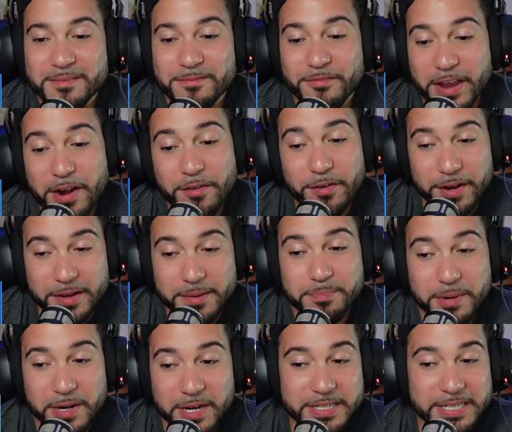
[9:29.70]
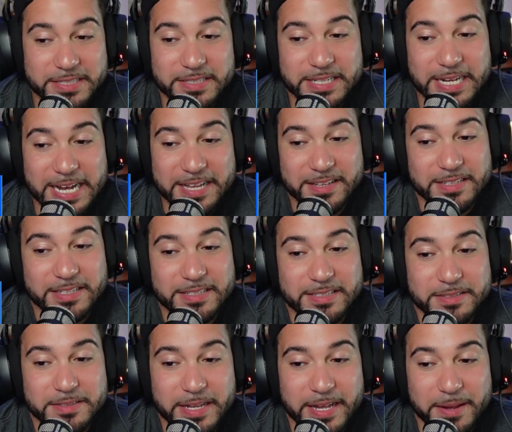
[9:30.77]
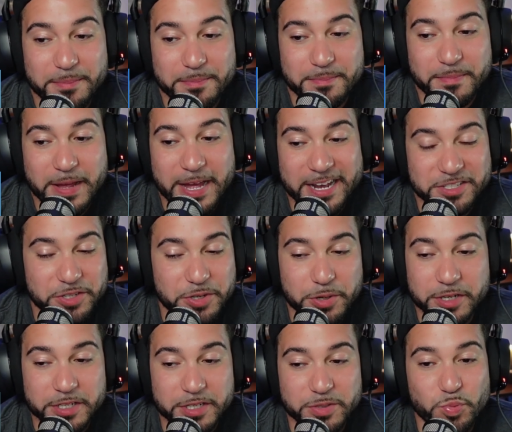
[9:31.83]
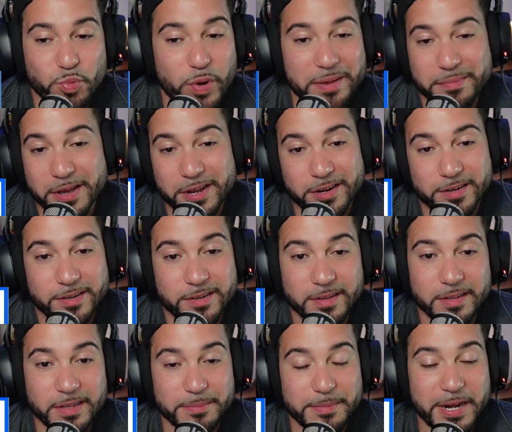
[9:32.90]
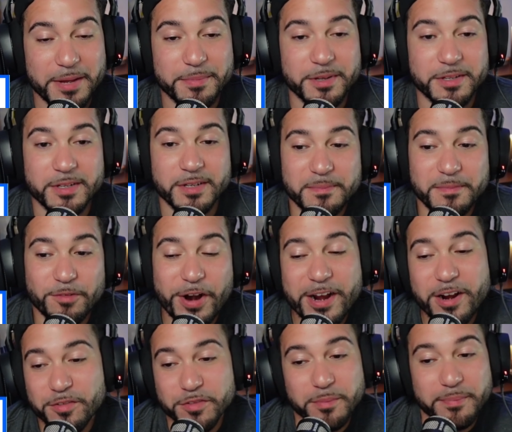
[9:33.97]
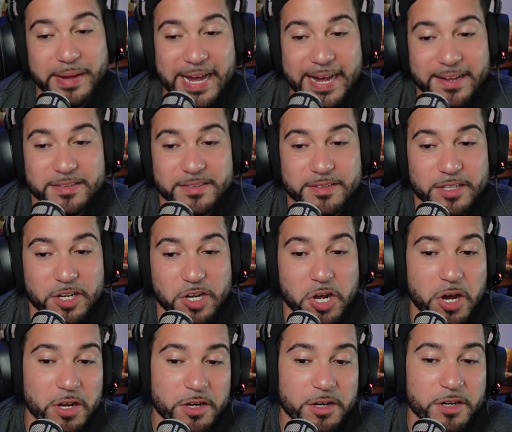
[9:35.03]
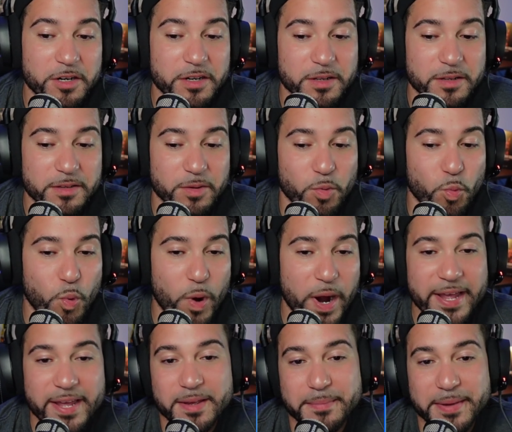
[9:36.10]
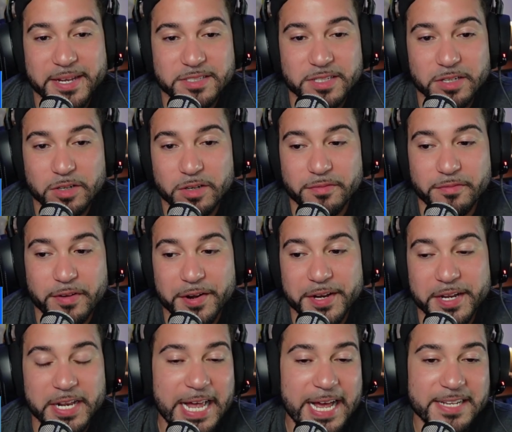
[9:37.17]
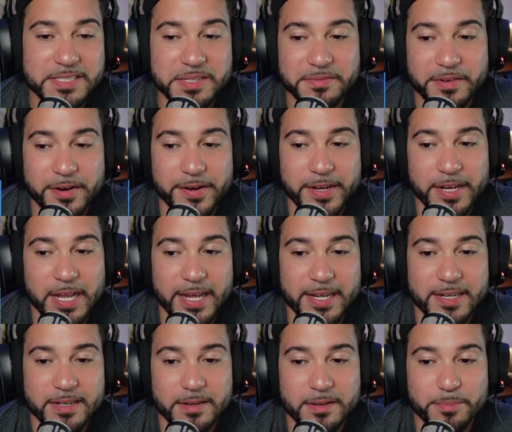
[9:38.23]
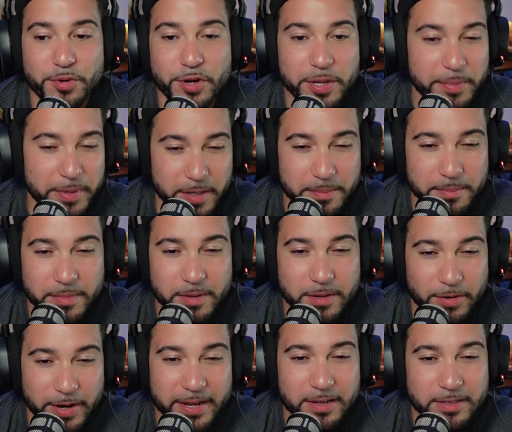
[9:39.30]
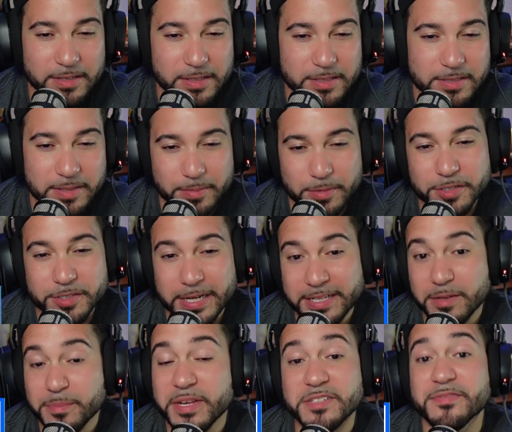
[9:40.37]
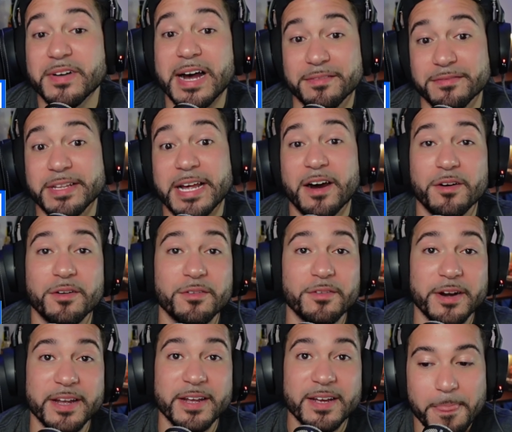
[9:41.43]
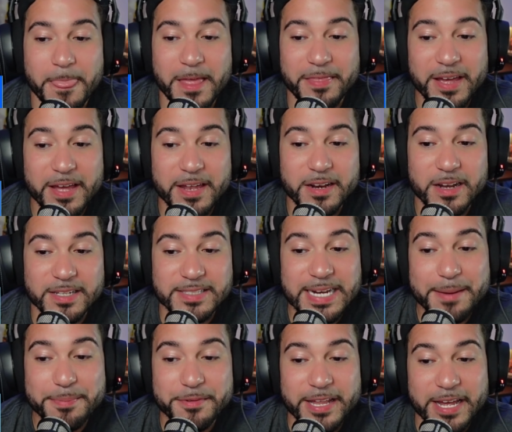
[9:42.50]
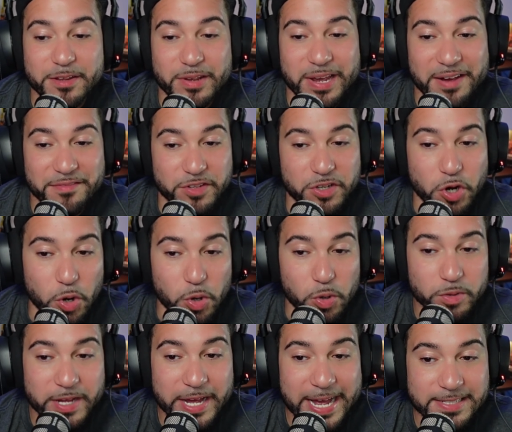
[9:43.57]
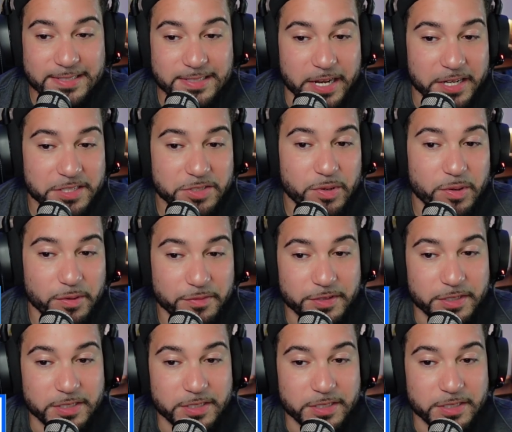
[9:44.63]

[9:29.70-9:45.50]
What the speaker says: Very, but I think that they executed this way better, in my opinion. Right off the bat, the color, the white makes it look very classy, very like premium, right? Similar to like the PS5 now, right? And then on top of that, you have the gold aesthetics to it with the